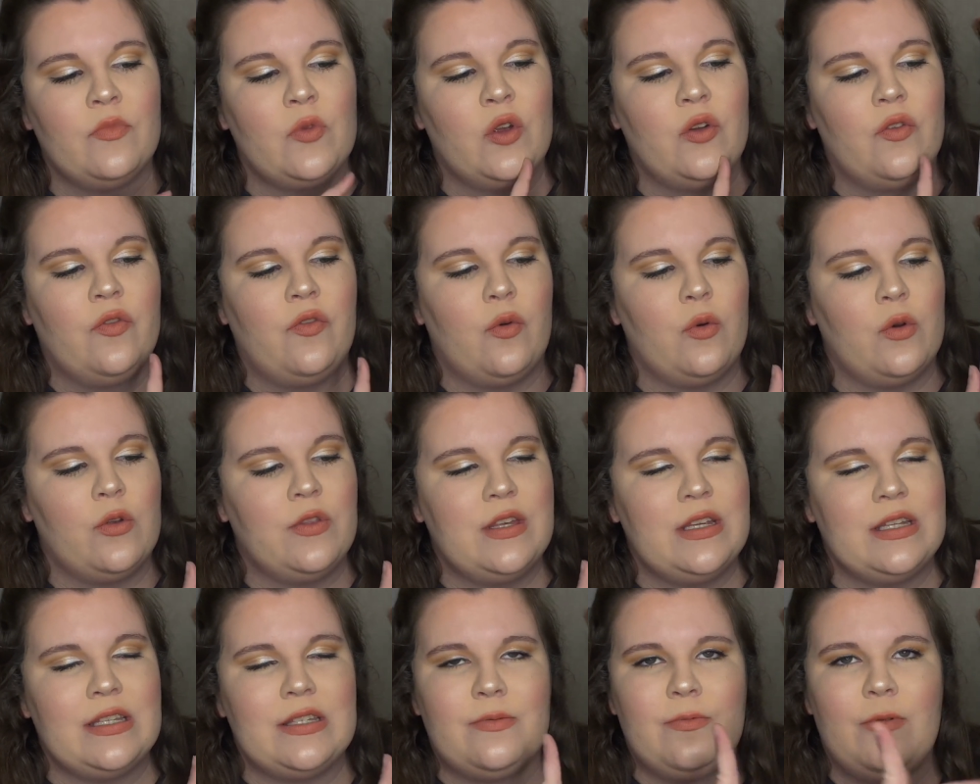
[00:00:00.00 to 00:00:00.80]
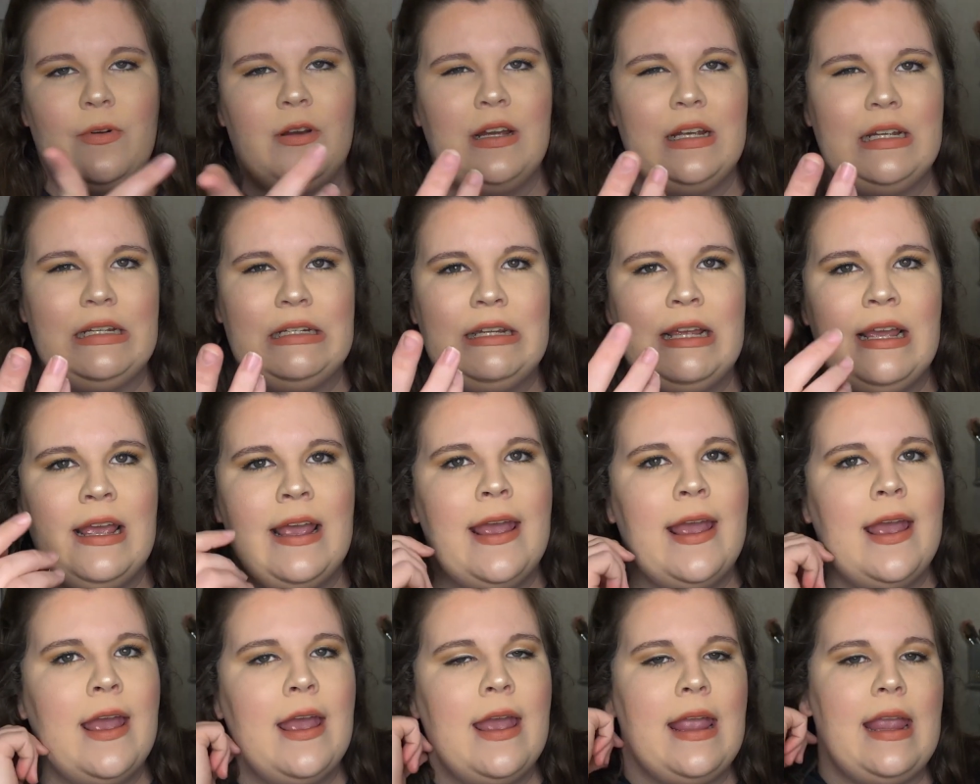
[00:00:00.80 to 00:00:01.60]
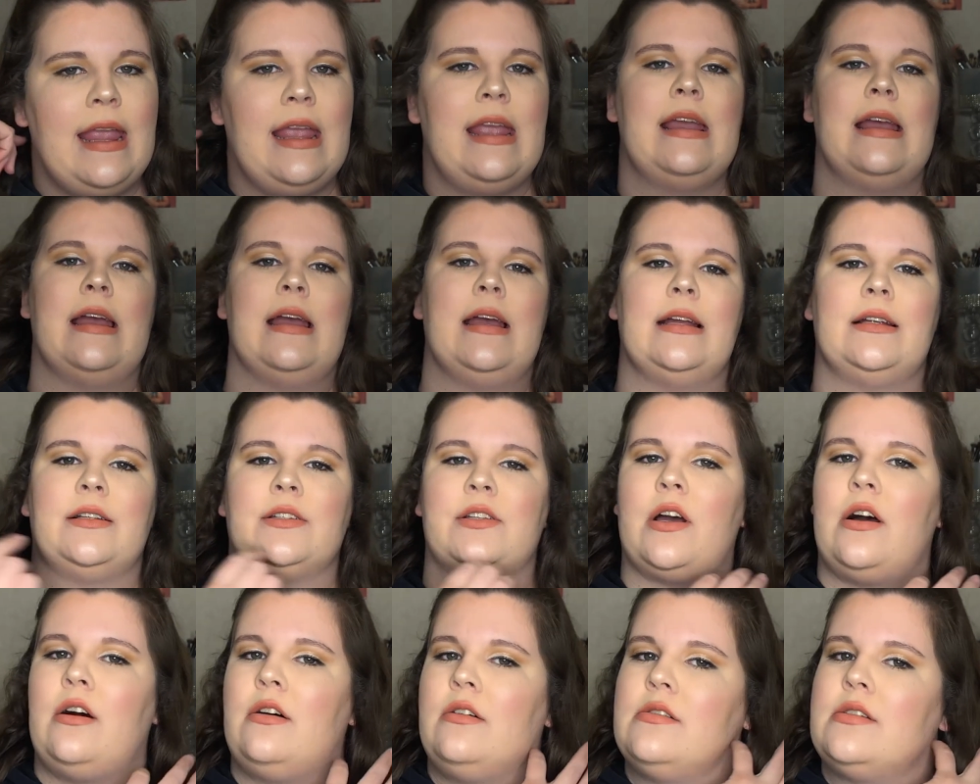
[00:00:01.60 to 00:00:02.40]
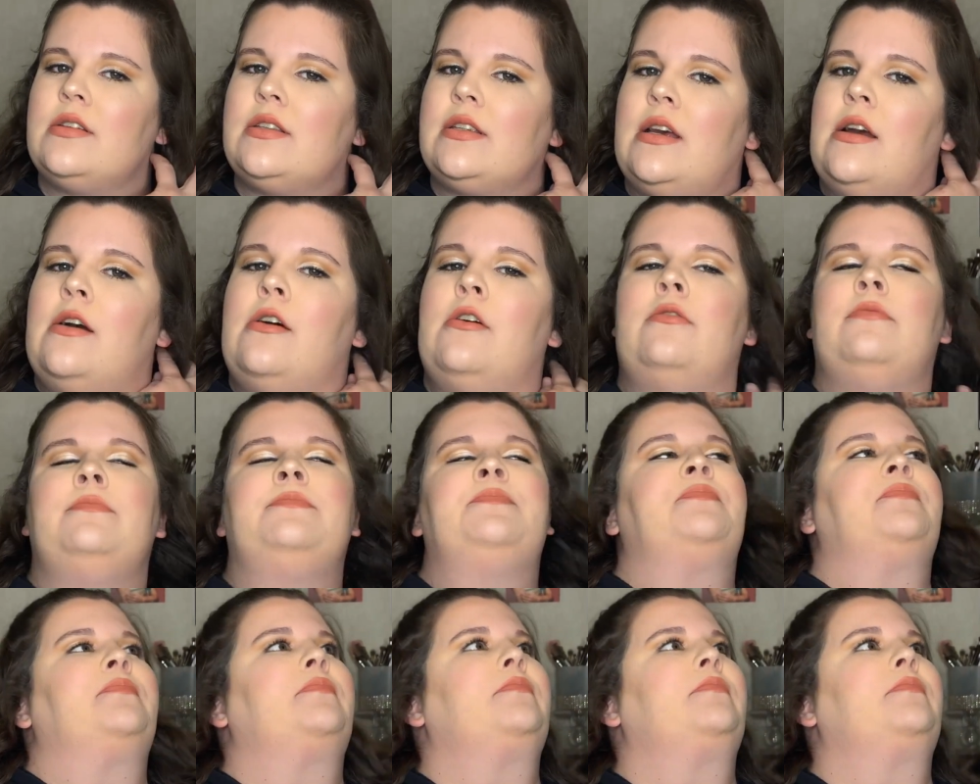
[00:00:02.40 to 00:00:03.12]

for this one, and also